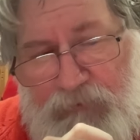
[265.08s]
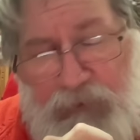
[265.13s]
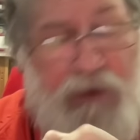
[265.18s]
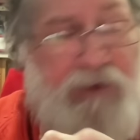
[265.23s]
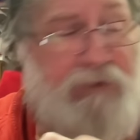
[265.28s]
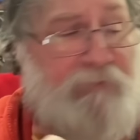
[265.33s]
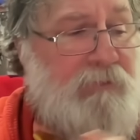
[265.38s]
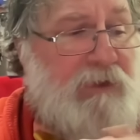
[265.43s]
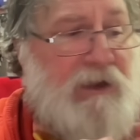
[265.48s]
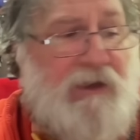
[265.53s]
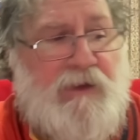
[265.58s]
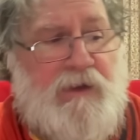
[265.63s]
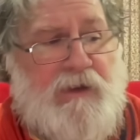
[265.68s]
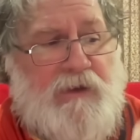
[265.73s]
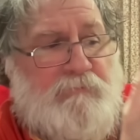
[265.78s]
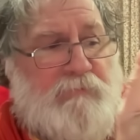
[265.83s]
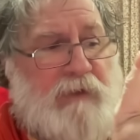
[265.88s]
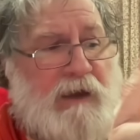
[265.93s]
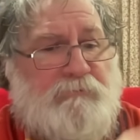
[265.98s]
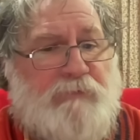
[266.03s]
My, my,
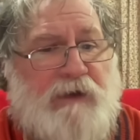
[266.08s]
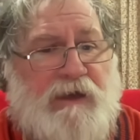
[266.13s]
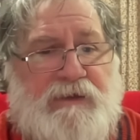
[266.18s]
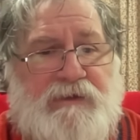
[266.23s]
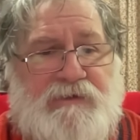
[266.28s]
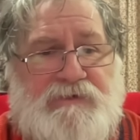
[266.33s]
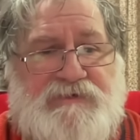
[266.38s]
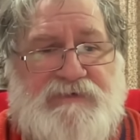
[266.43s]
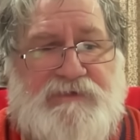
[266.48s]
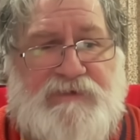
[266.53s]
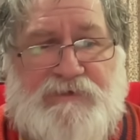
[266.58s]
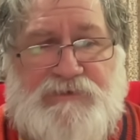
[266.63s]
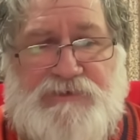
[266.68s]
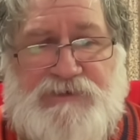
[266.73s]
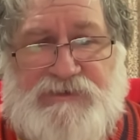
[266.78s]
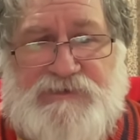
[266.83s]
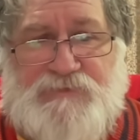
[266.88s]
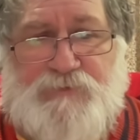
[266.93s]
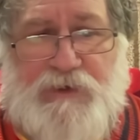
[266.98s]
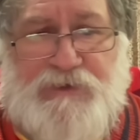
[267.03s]
my, my internet
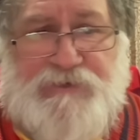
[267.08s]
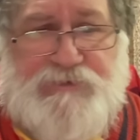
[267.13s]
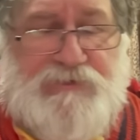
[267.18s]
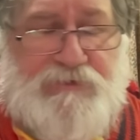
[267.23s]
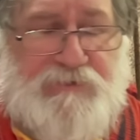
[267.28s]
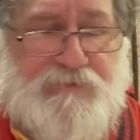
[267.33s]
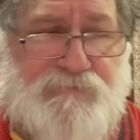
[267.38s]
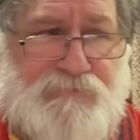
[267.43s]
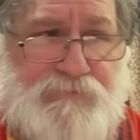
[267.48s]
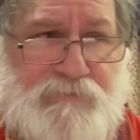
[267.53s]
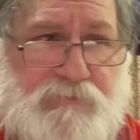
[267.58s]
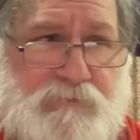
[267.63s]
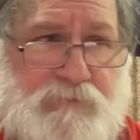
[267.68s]
just went off,